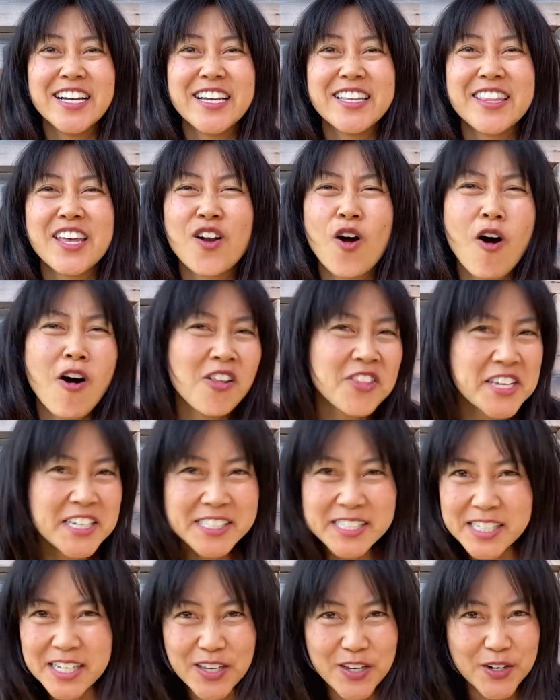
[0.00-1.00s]
that all the
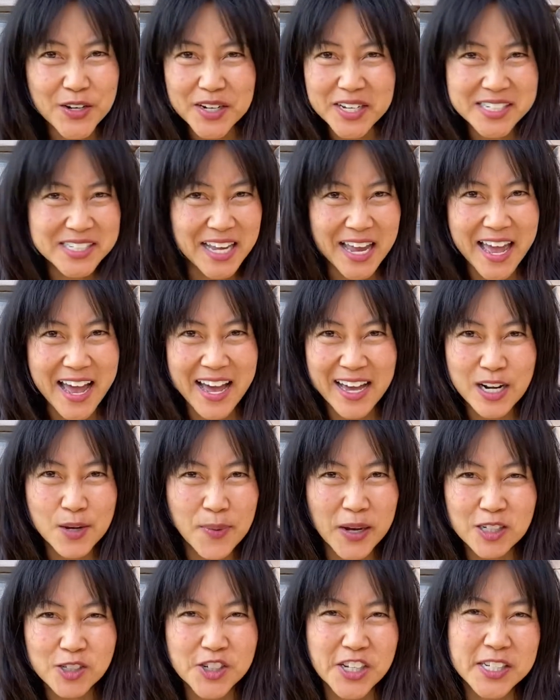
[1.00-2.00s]
insecurities I had
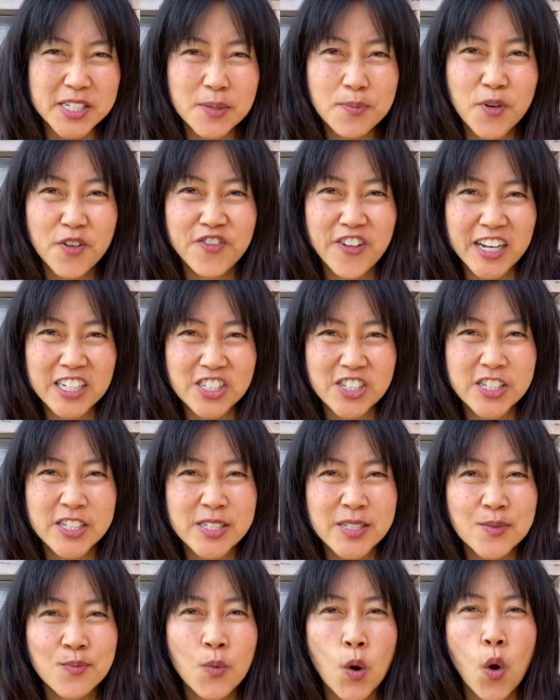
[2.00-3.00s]
about chasing
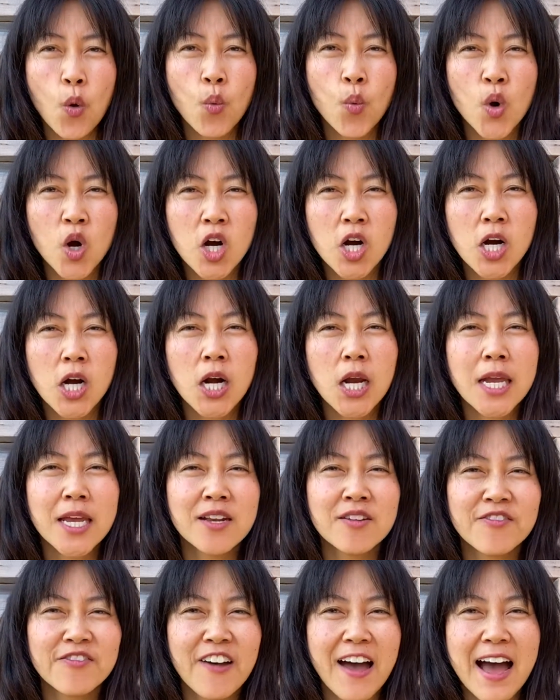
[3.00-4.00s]
perfectionism were in
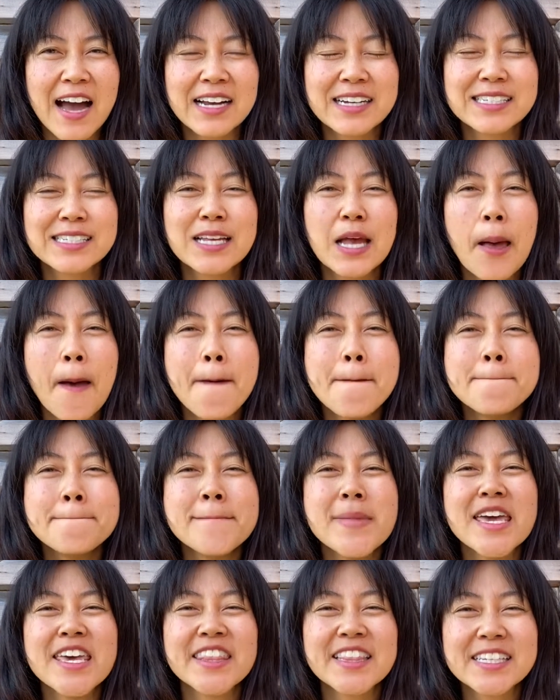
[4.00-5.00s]
fact
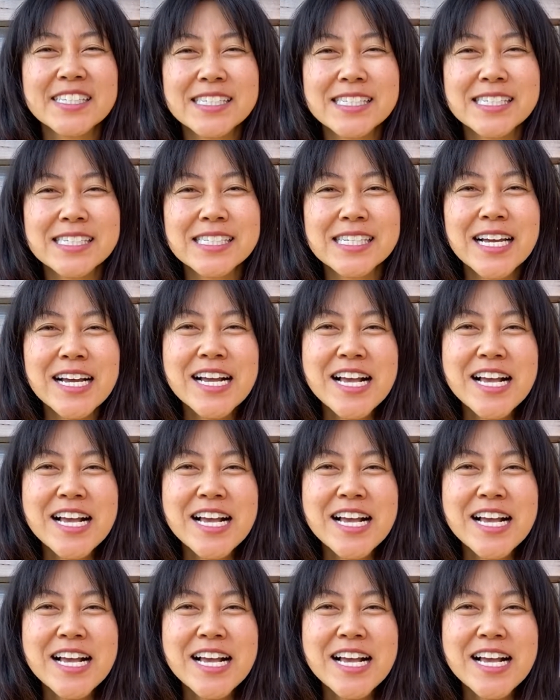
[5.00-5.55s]
myths.